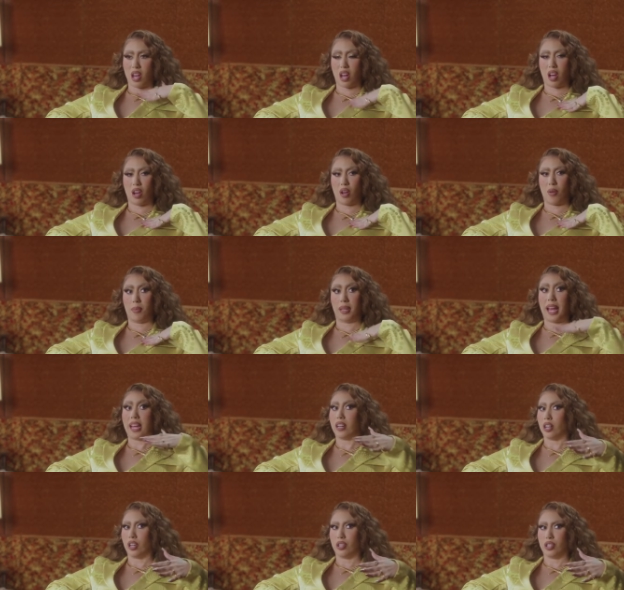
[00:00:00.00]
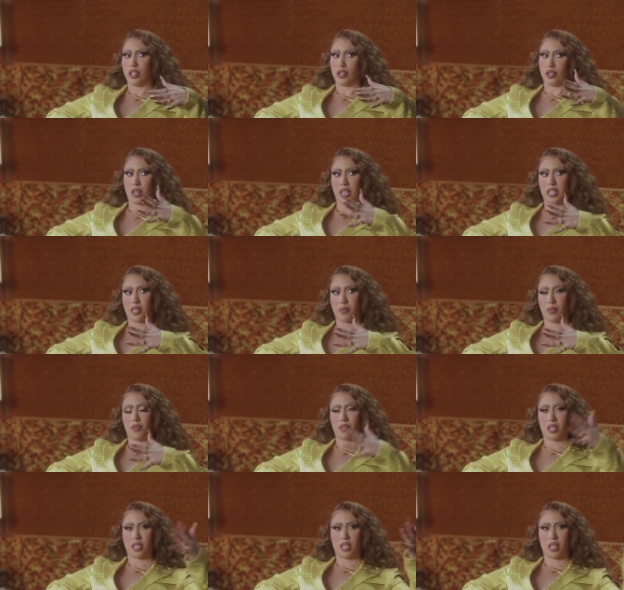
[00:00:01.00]
Um, Latin artists are trying to move
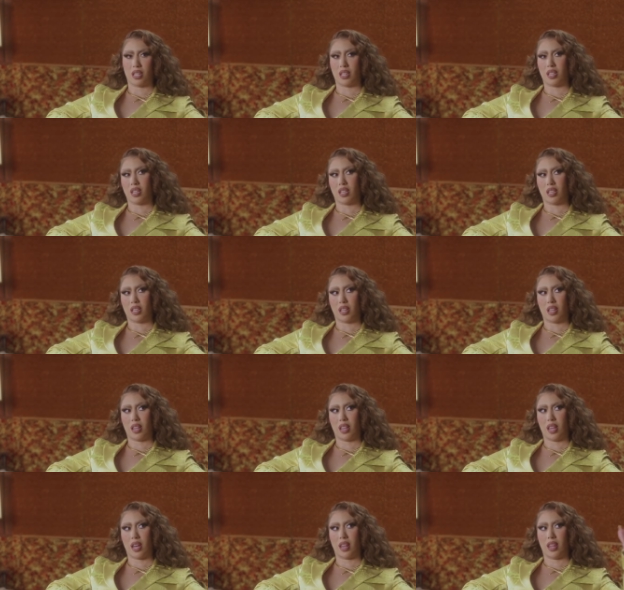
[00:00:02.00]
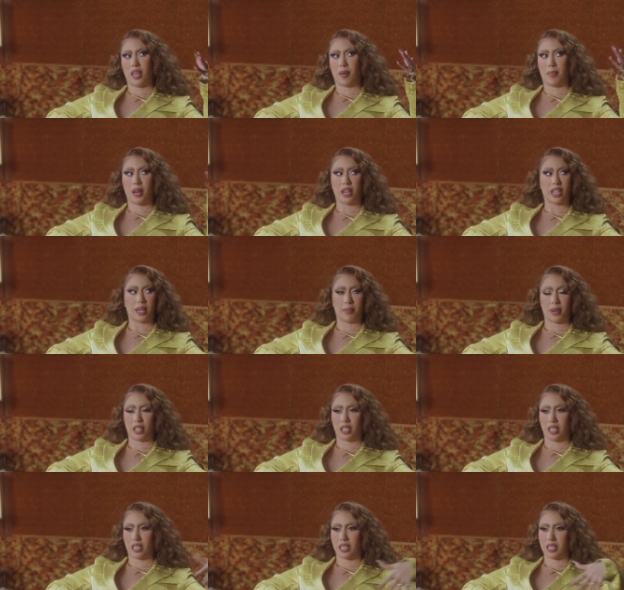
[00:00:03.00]
into the American
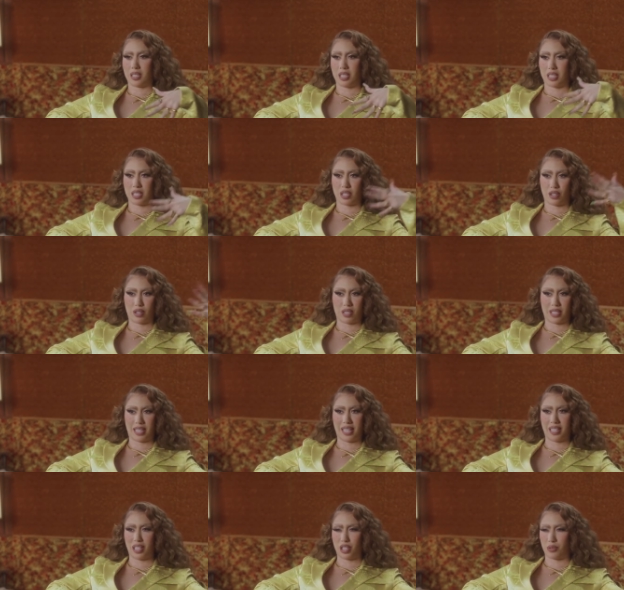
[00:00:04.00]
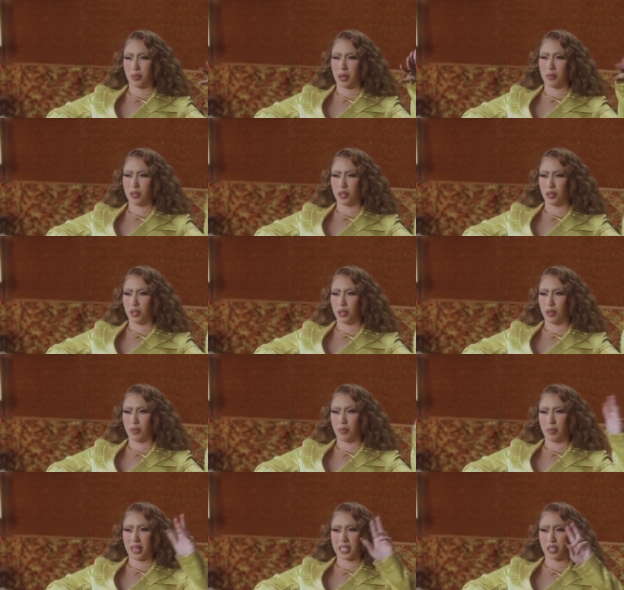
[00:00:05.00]
market and sing songs in English. Why would you
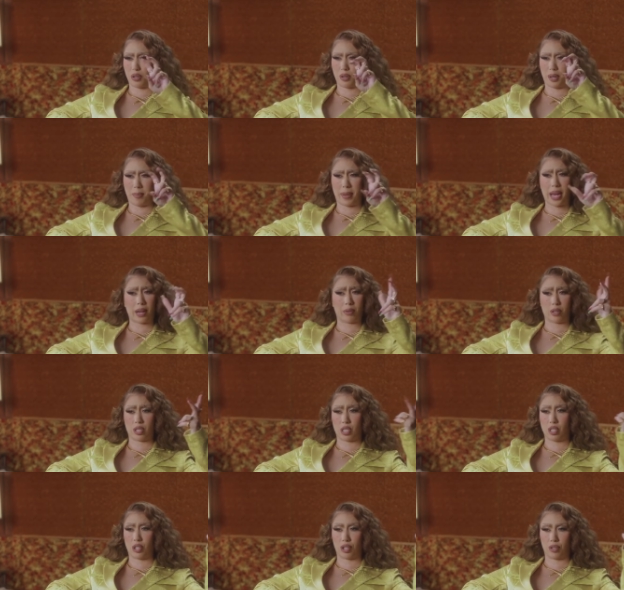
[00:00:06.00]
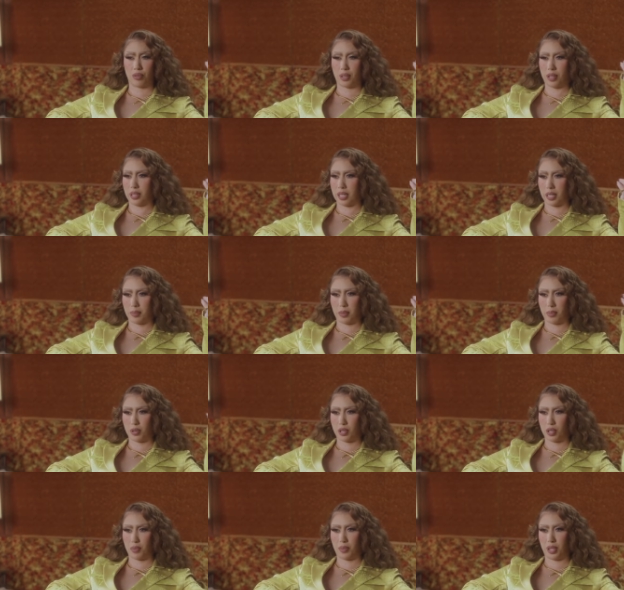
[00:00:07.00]
go? That's going backwards in your career. A lot of people
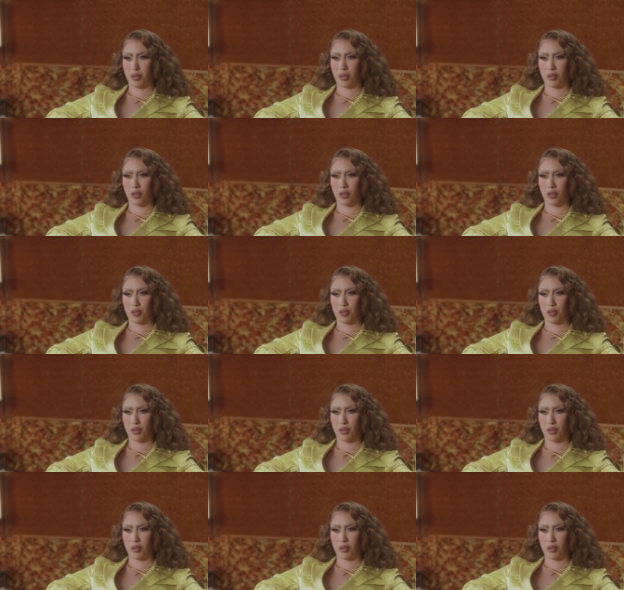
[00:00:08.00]
told me, you